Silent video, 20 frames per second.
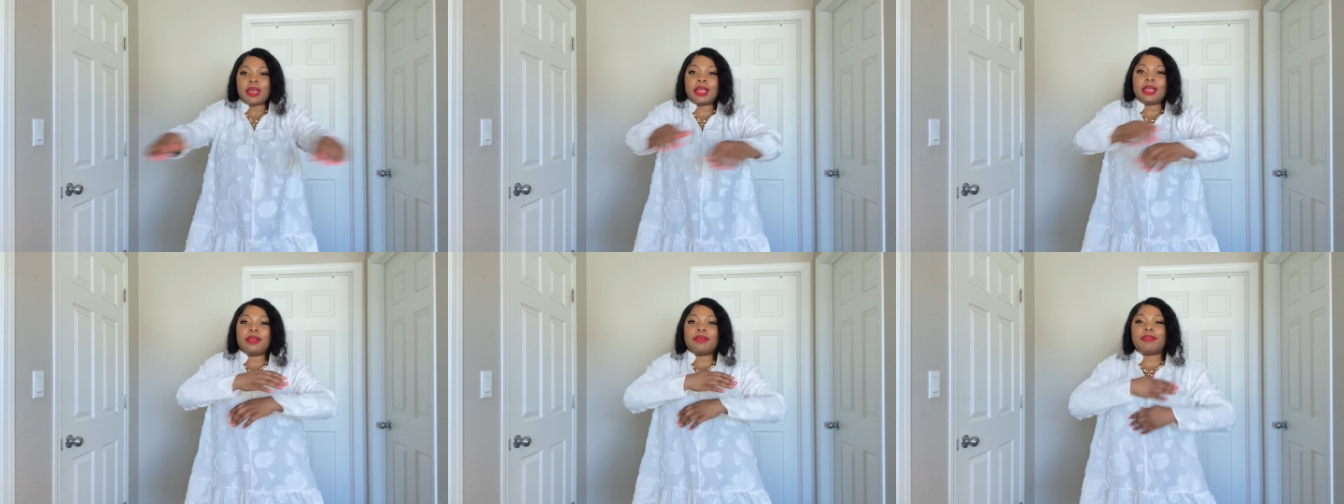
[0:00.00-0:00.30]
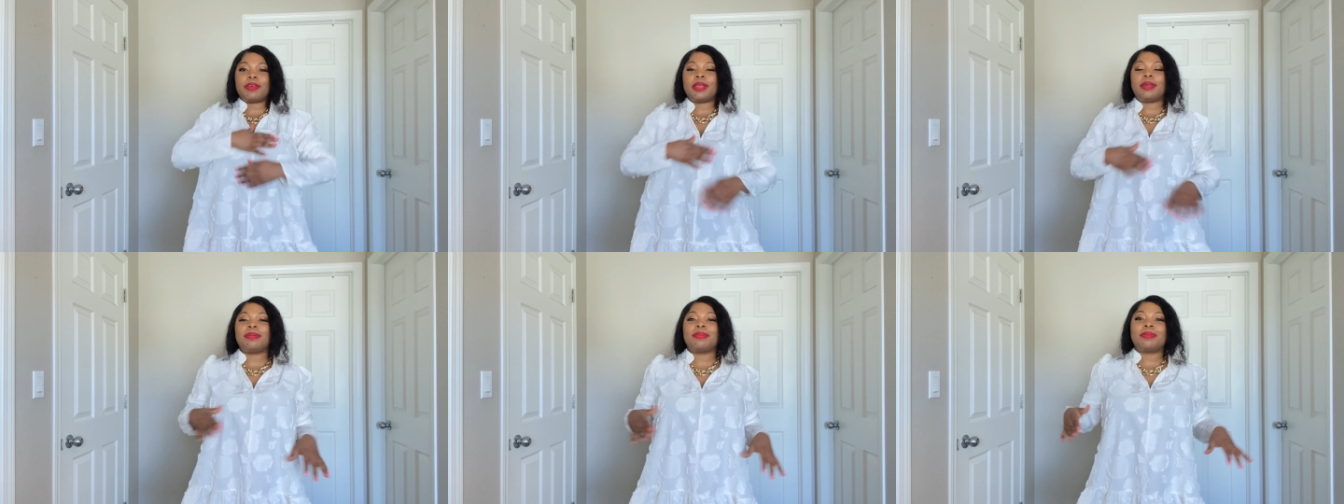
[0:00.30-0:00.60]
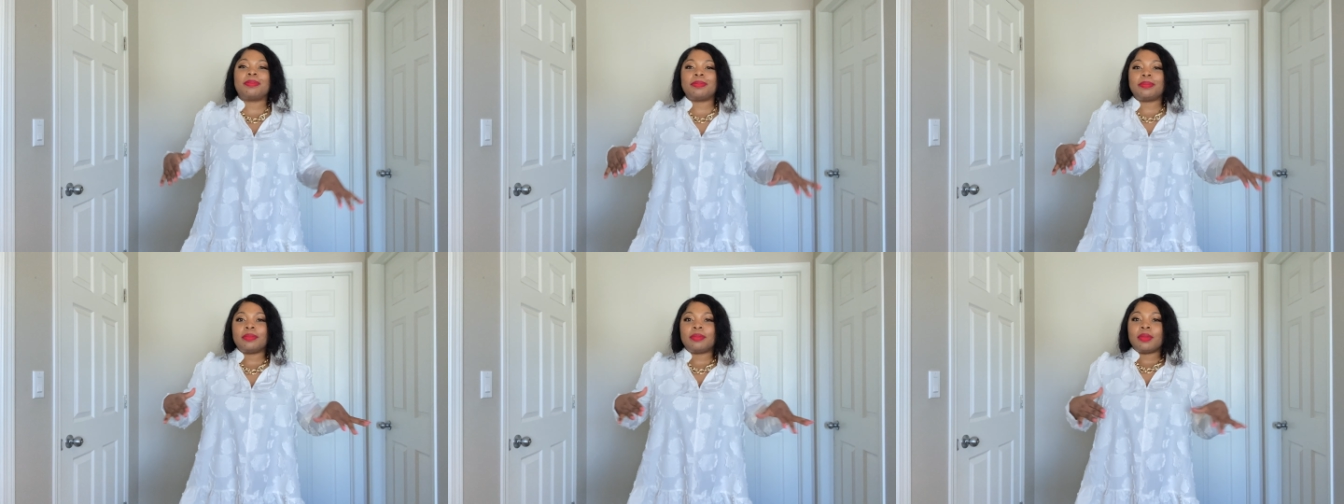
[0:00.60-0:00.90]
I love it.
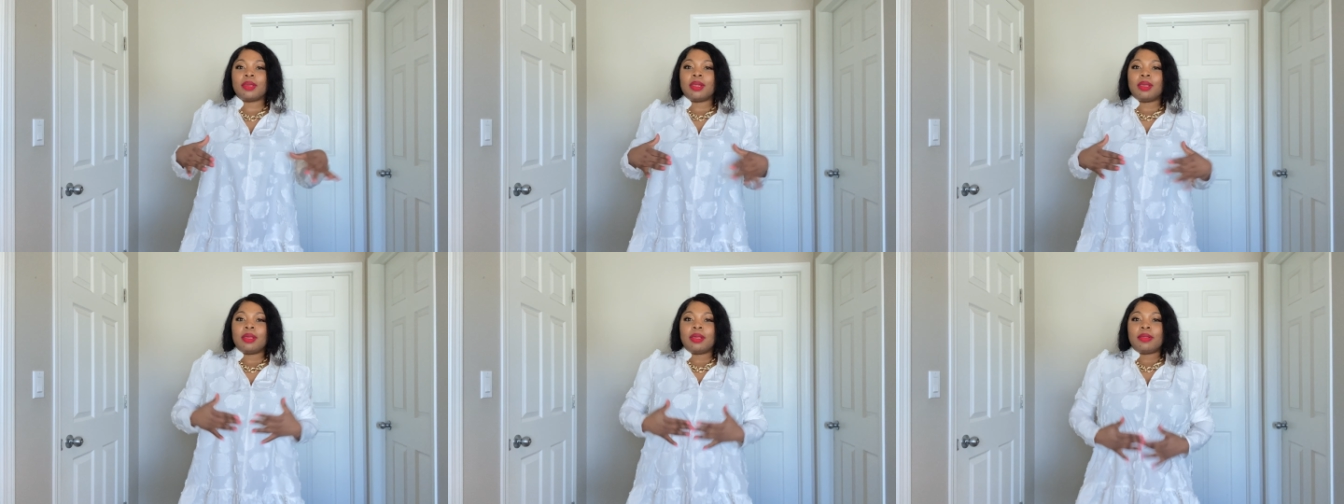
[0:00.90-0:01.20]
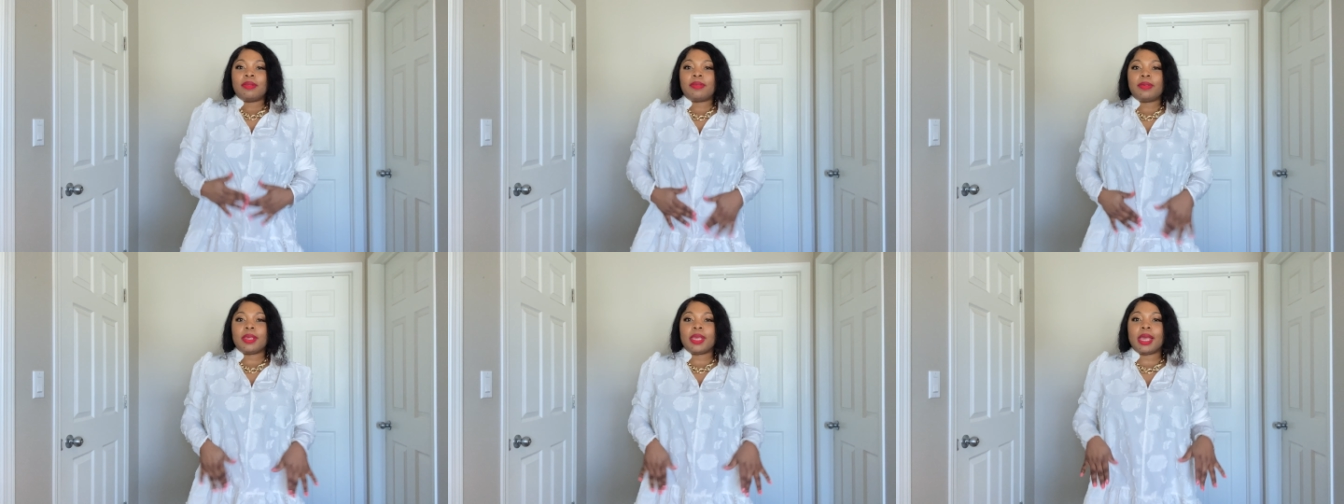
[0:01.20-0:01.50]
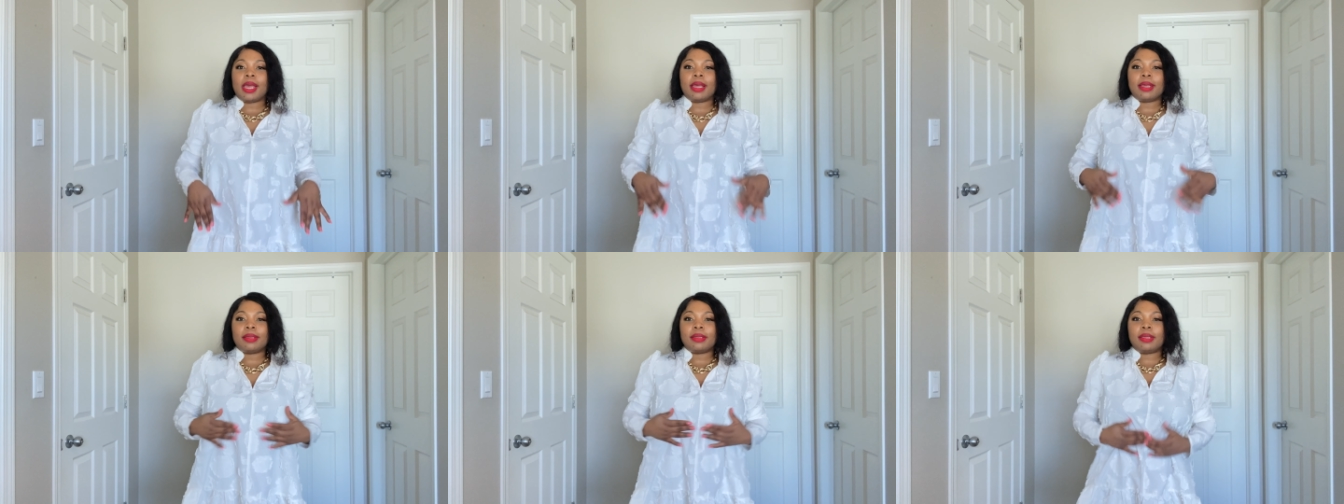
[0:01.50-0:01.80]
So
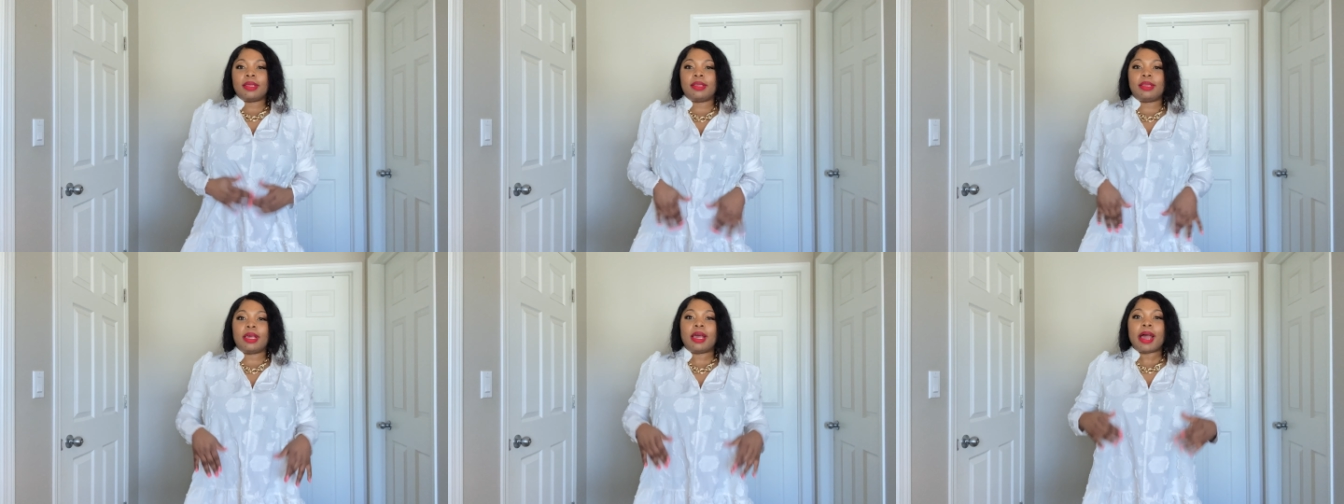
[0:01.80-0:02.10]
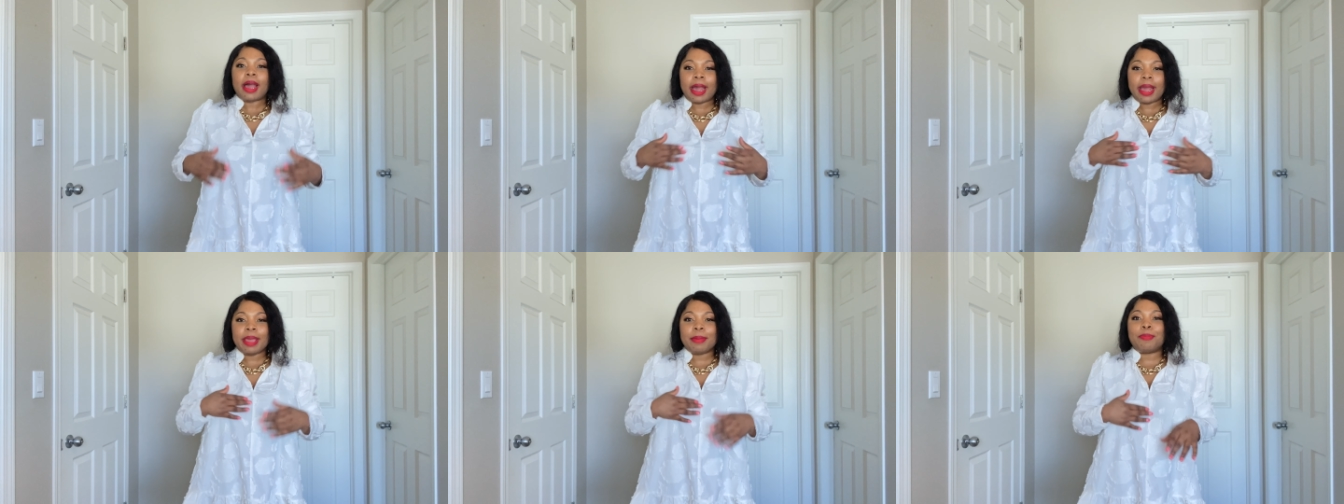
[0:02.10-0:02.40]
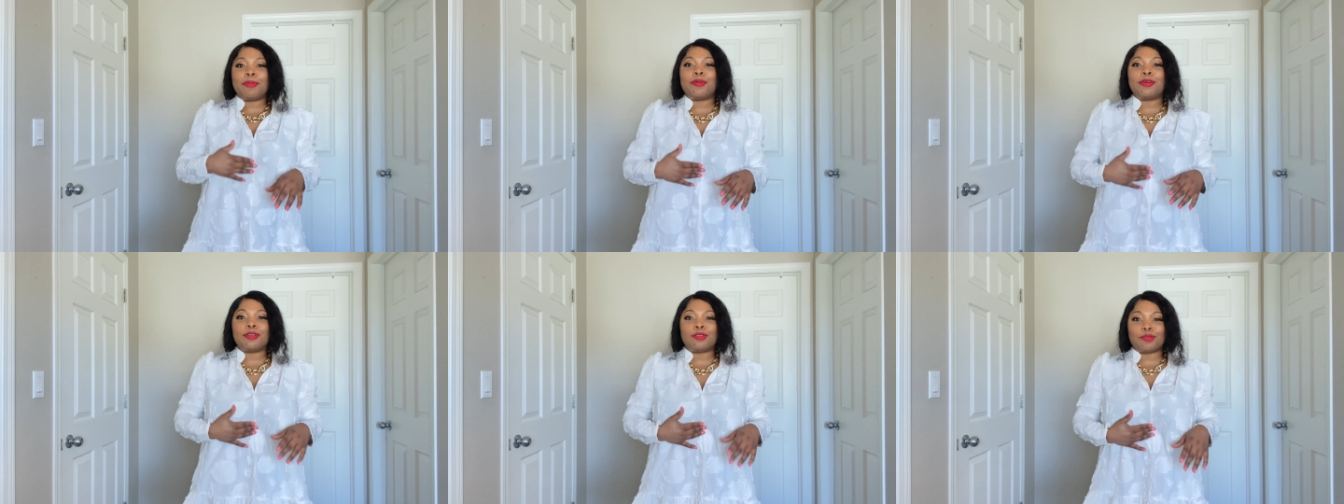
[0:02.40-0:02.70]
yeah, the
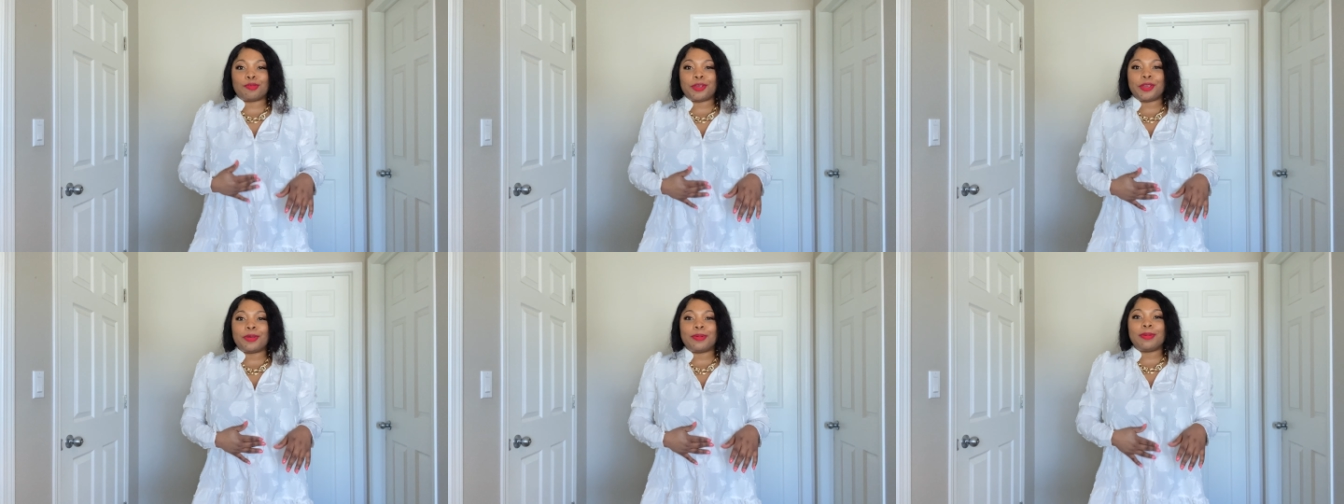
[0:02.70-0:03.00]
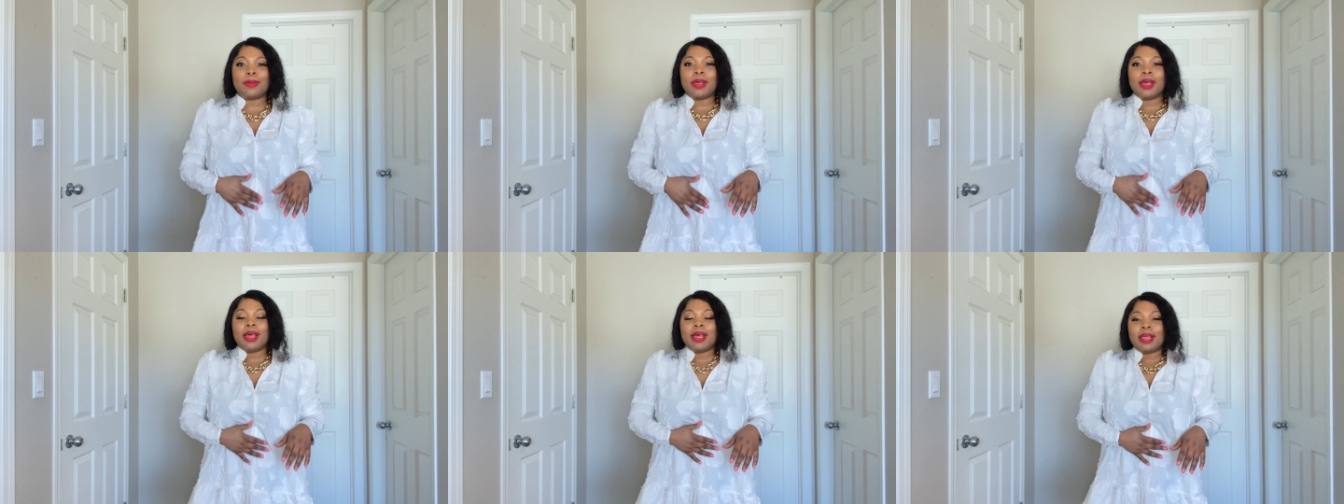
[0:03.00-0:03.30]
hype was real.